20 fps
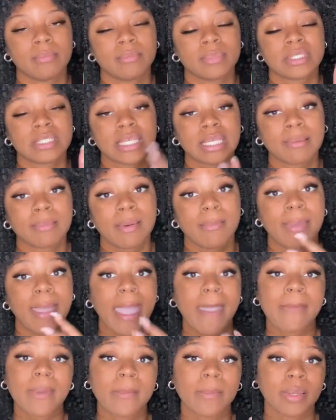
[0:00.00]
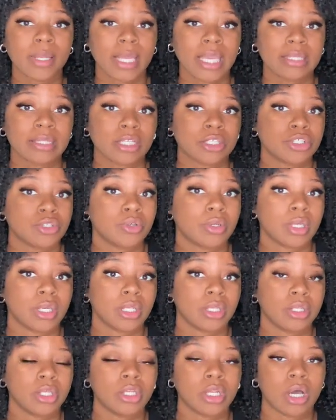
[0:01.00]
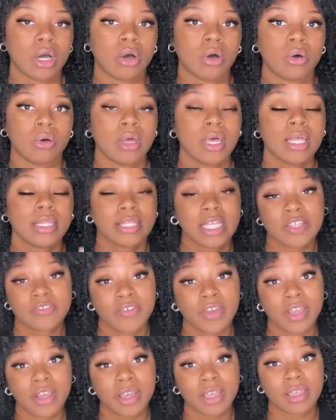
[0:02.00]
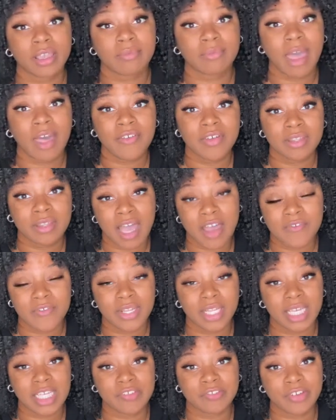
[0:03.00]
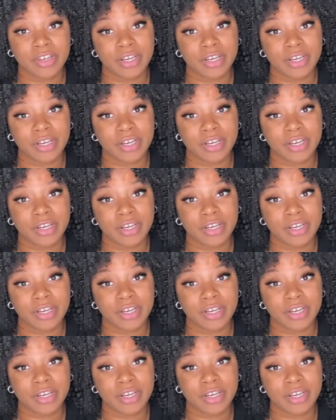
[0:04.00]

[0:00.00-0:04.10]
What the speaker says: set up a payment plan that you can, you know, that's very, I feel like it's